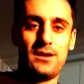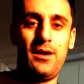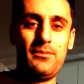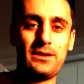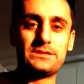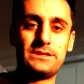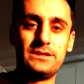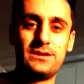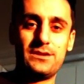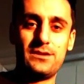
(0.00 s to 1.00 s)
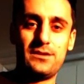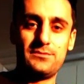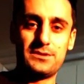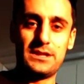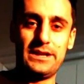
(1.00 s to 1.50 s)
I'm actually
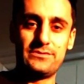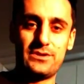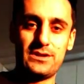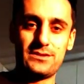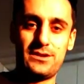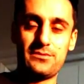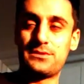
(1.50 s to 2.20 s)
a bit late right now